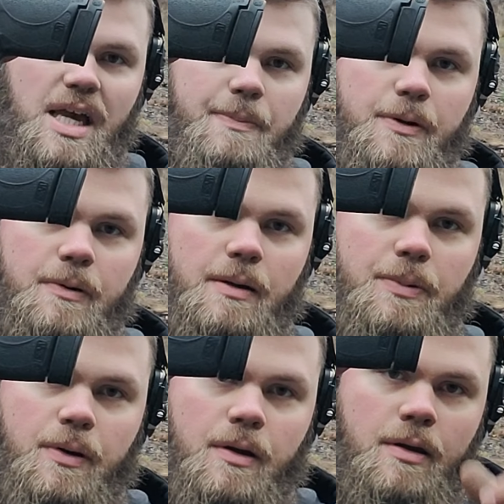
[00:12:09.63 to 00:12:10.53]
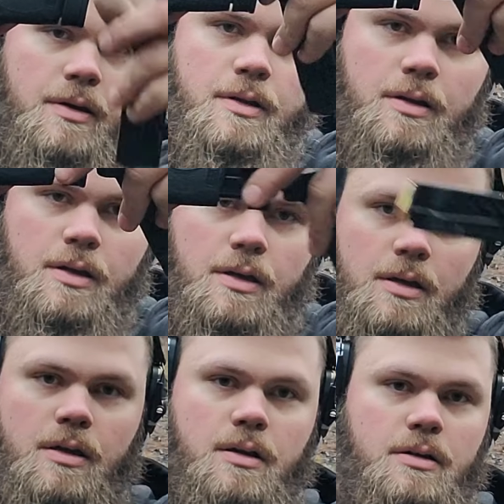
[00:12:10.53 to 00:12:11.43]
type of grip
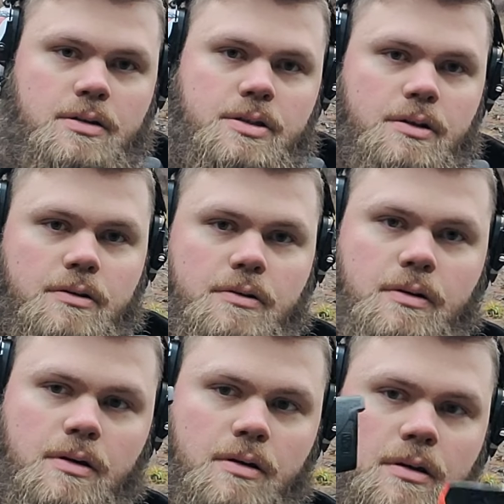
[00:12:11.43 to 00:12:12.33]
to